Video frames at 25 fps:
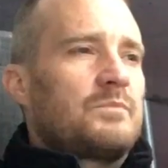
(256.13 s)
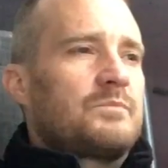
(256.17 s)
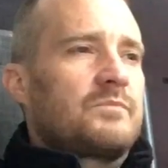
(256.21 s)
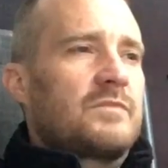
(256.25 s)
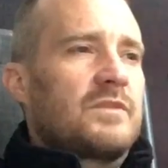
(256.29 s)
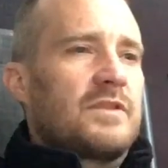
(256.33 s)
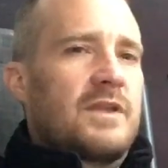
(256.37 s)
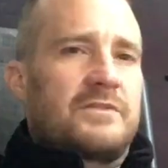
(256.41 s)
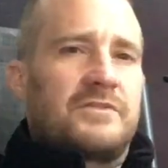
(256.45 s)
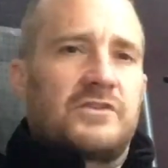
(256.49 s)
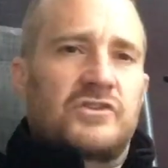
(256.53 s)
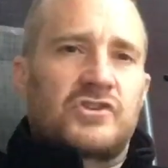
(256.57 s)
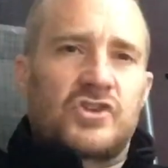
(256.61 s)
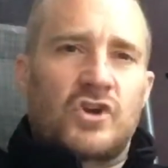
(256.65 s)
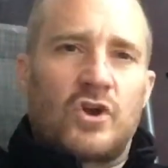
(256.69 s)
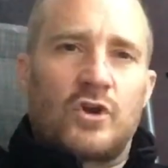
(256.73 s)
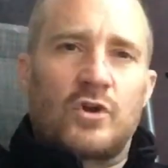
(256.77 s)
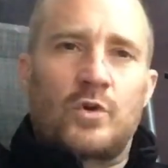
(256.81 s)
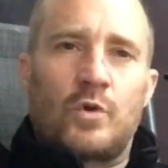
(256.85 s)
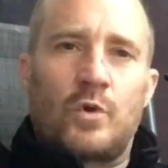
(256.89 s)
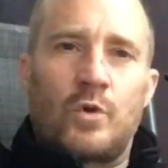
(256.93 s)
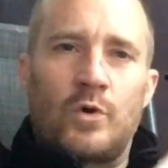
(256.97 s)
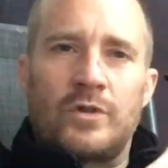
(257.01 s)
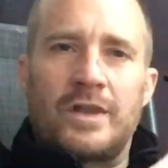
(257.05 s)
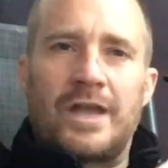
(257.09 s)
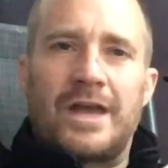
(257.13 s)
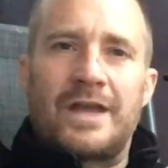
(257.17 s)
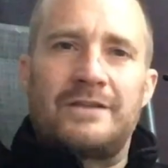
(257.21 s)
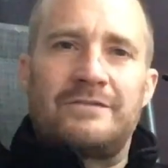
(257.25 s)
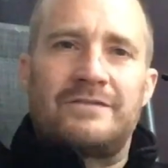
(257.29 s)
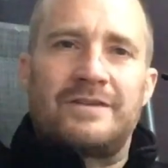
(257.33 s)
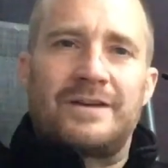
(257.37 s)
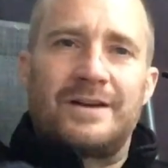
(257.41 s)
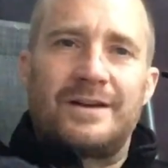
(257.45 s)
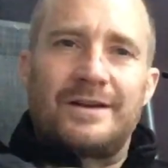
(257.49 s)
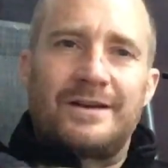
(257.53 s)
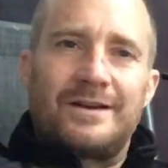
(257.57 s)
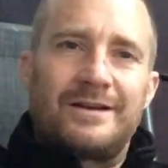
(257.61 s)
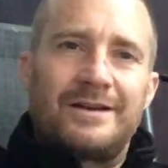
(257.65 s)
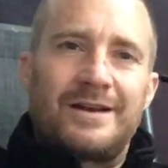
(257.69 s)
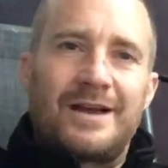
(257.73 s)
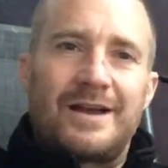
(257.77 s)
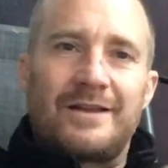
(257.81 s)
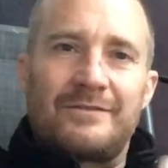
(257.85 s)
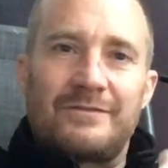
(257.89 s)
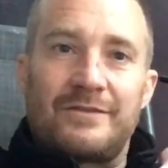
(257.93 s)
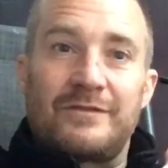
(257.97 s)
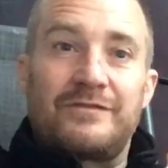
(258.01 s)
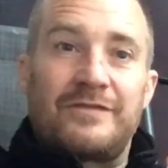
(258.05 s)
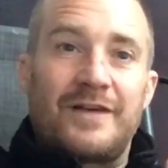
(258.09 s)
Like the charcoal out of a, out
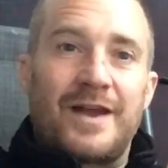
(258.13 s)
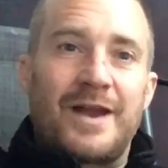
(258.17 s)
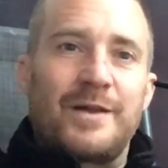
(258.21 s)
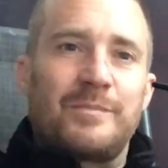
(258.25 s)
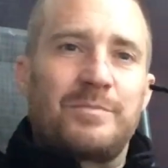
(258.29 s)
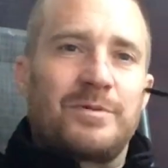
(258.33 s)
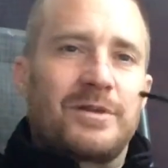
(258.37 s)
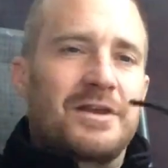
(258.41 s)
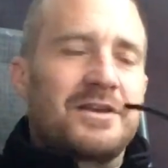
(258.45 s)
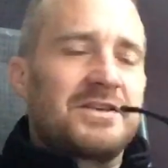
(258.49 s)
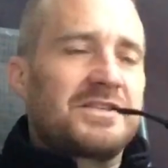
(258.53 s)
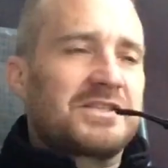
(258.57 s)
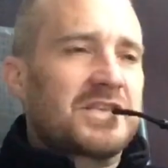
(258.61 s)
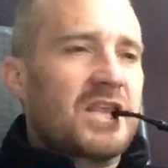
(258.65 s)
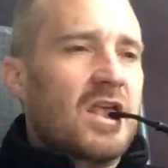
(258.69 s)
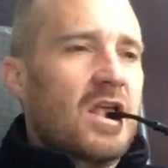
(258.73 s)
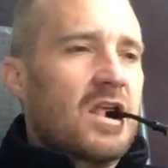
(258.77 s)
of a fireplace.